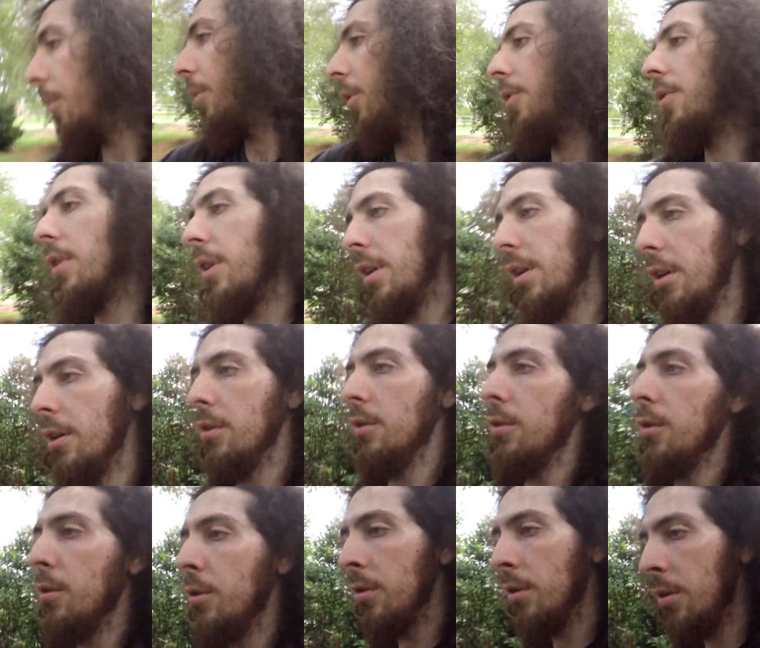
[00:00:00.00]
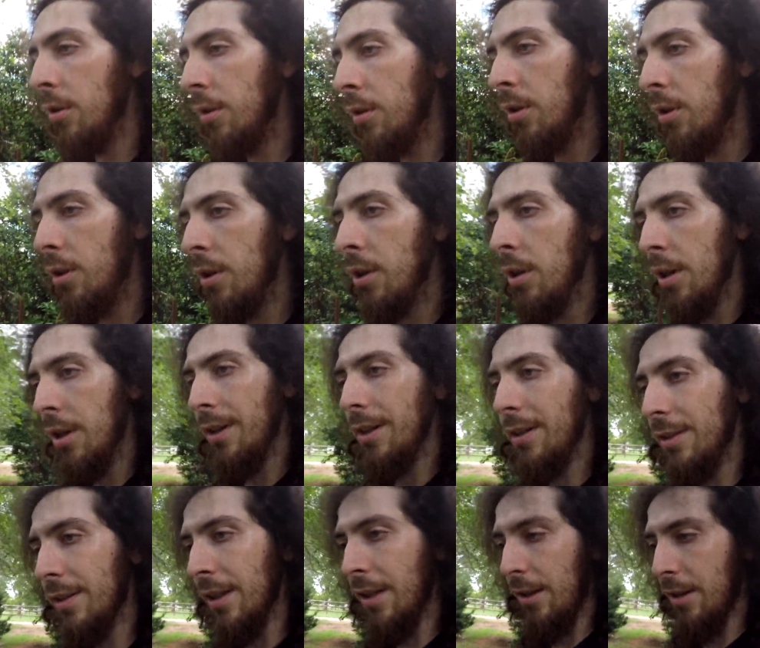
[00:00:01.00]
the vehicle
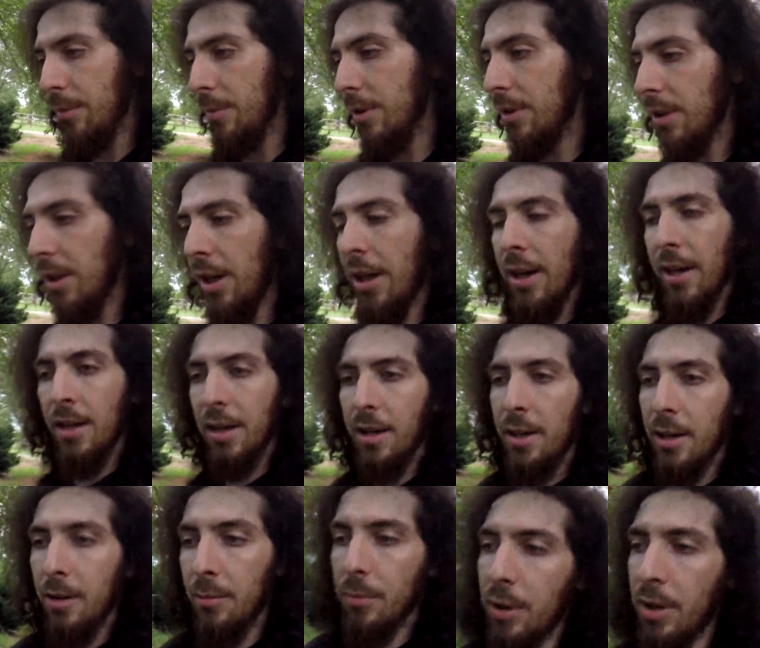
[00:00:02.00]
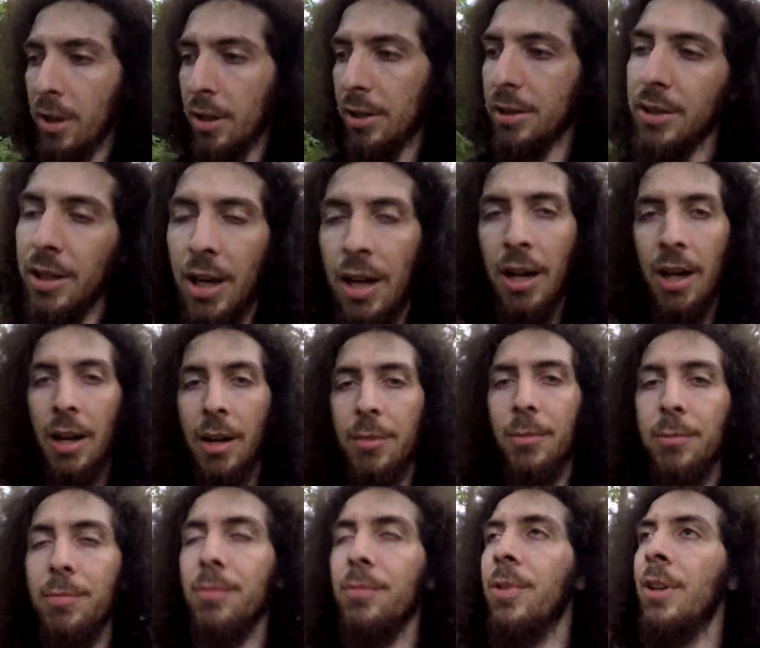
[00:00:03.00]
and set them aside, because
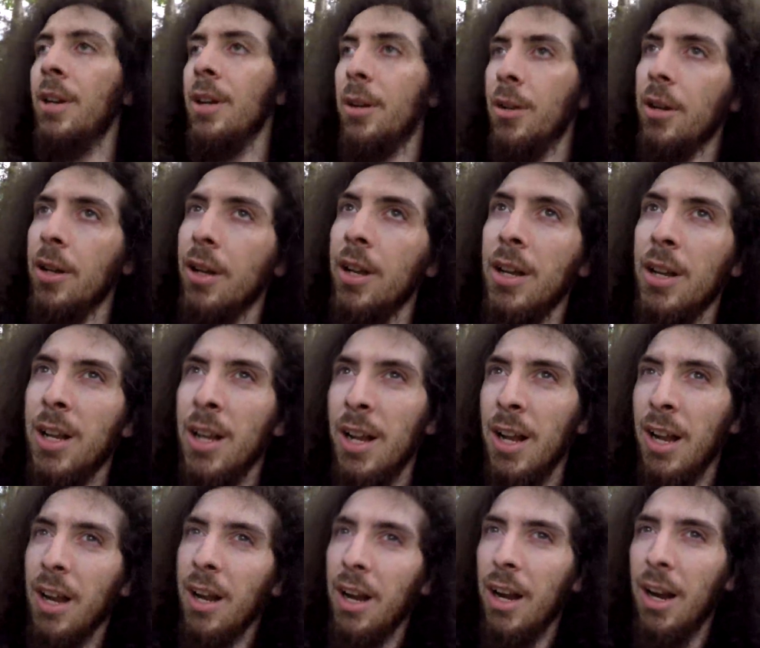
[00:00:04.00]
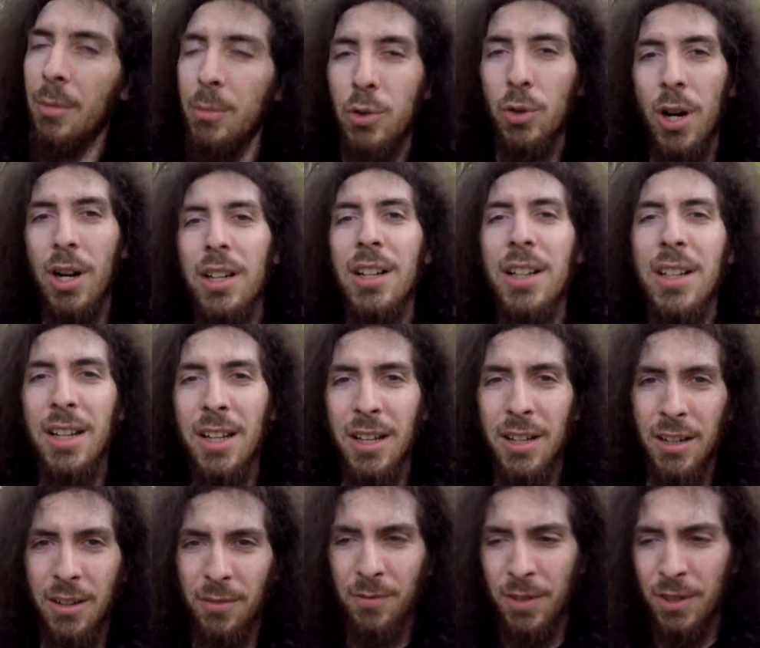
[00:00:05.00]
I'm trying to
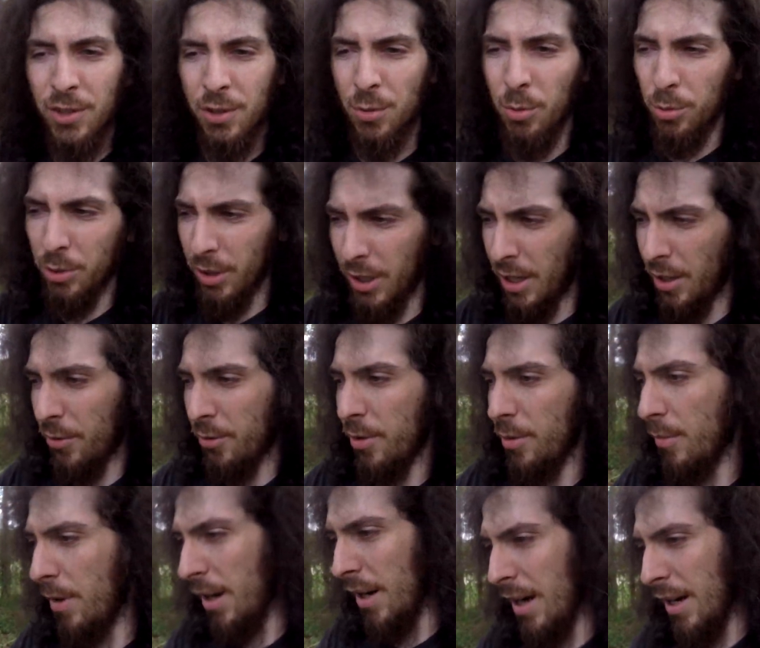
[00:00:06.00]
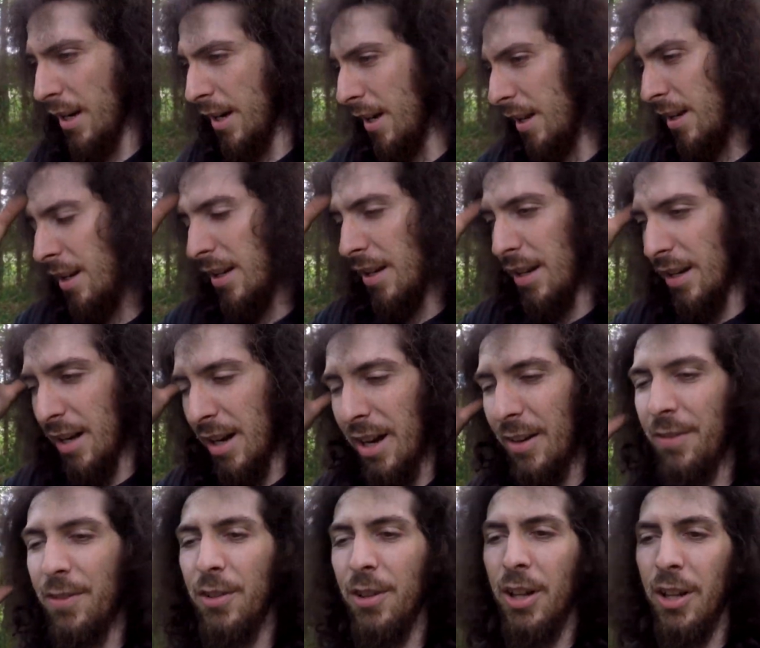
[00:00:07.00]
get a visual together in my head, and I
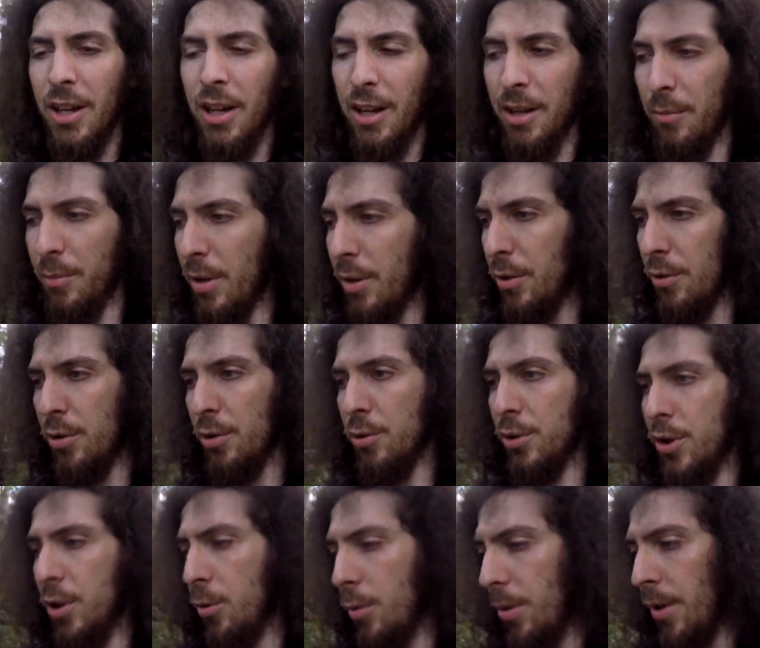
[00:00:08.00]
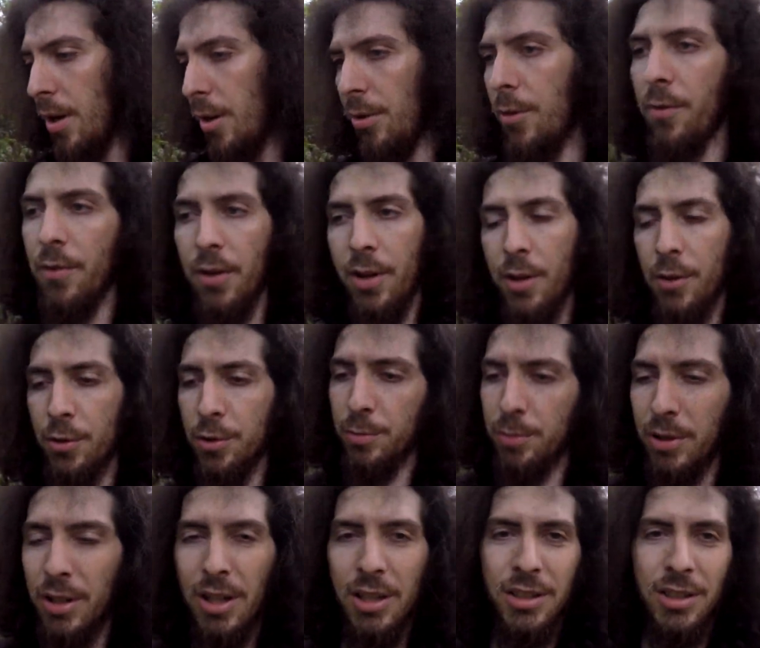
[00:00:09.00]
feel like I can better do so without the fenders.
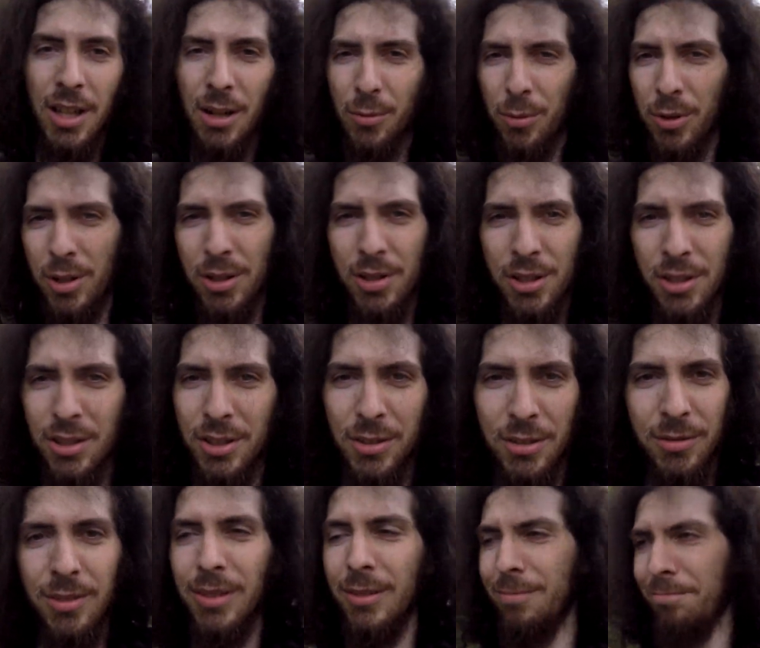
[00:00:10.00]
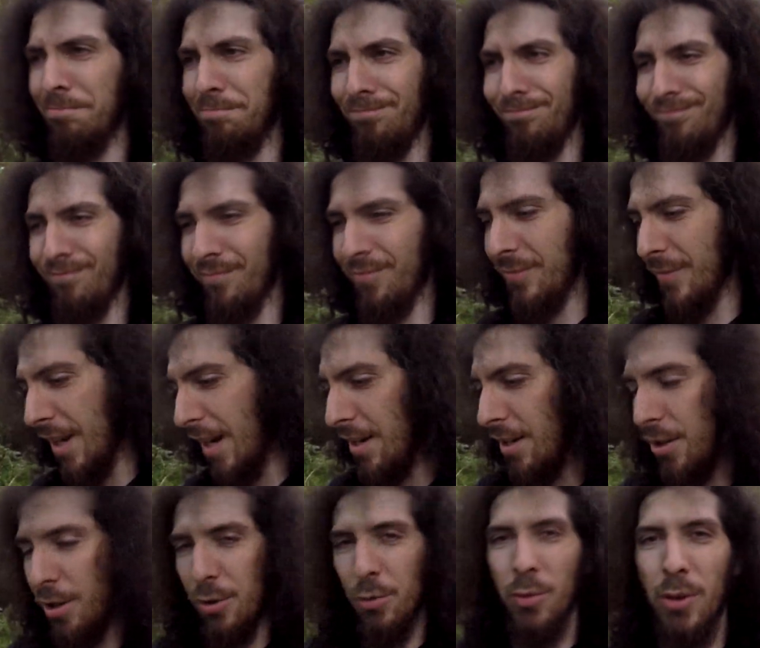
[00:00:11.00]
Plus, I really just kind
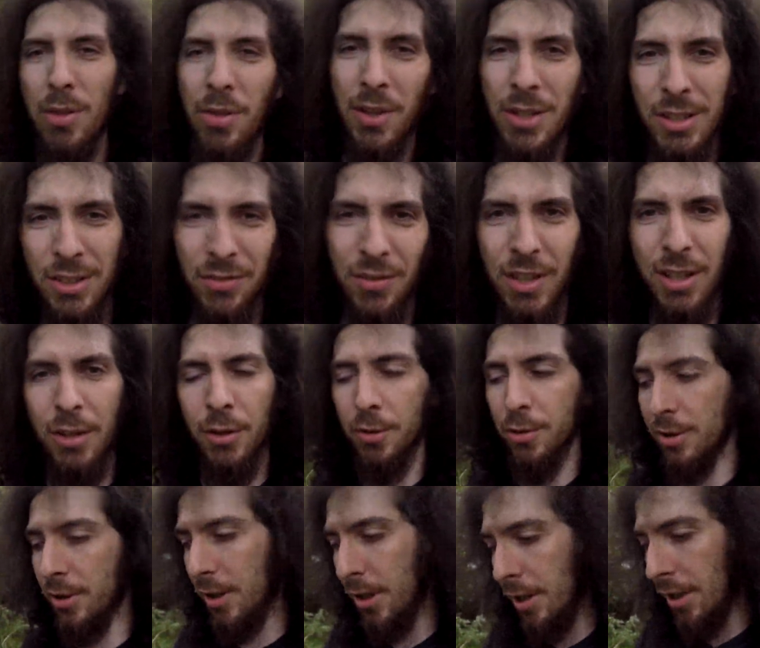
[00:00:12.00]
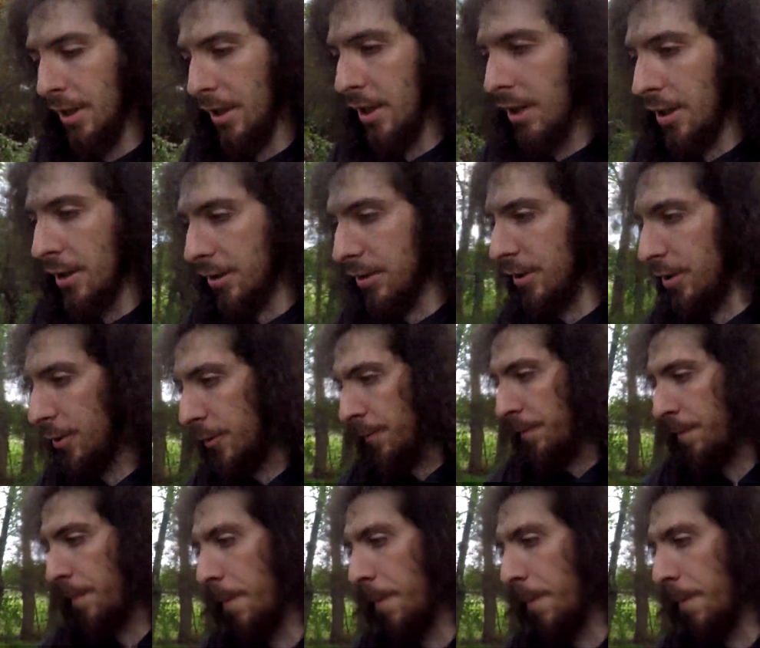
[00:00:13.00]
of don't want these fenders. So